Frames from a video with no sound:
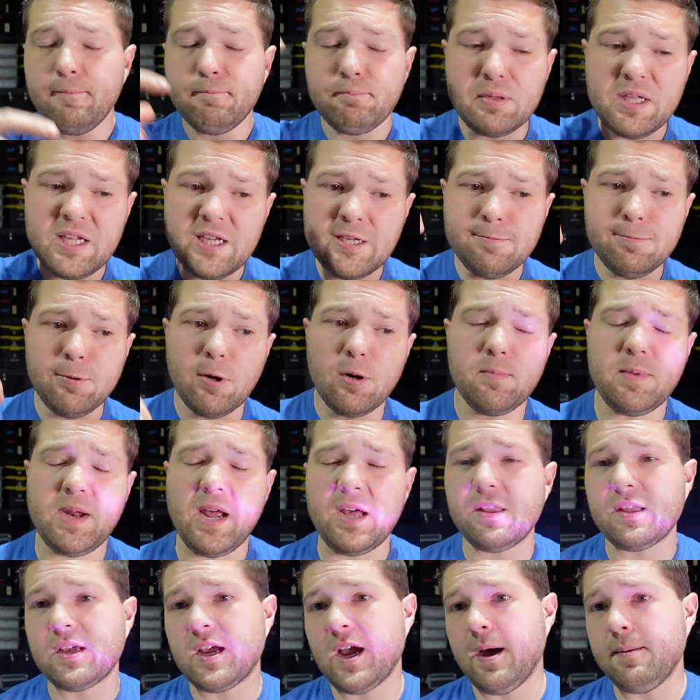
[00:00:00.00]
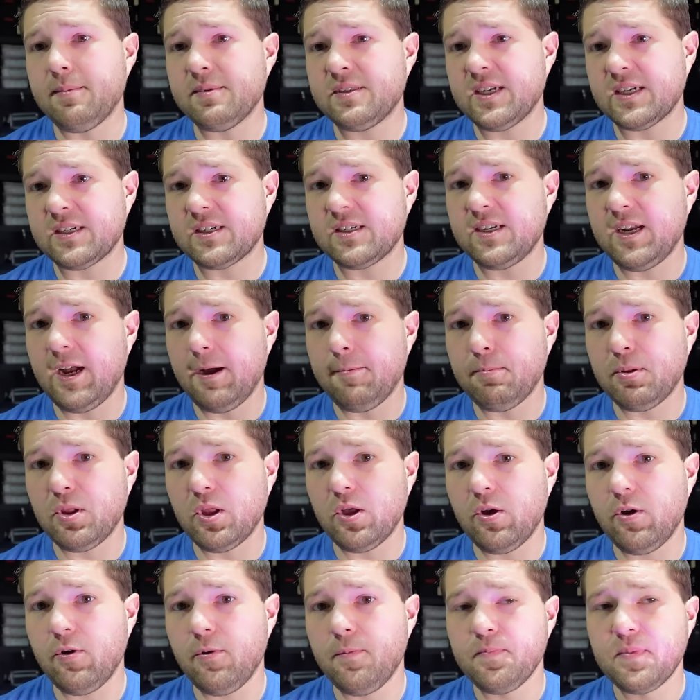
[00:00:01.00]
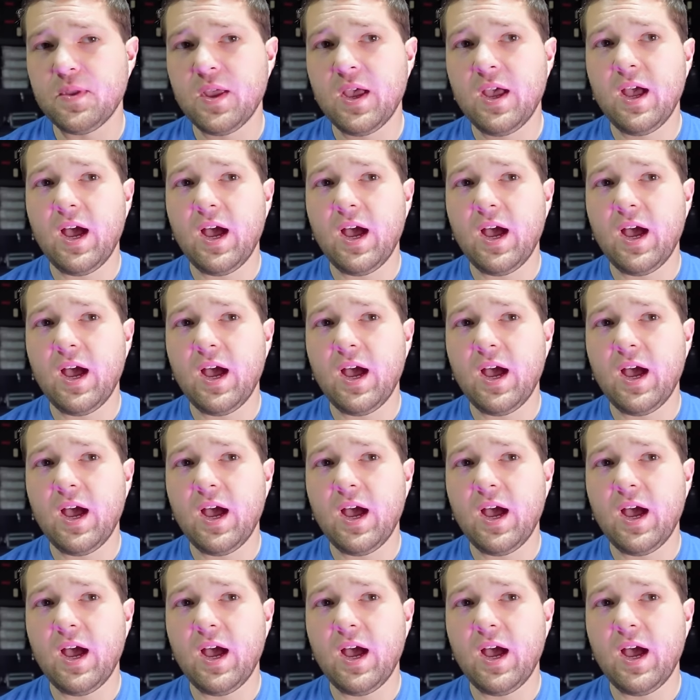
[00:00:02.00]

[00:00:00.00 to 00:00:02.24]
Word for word: please put them down in the comment section down below.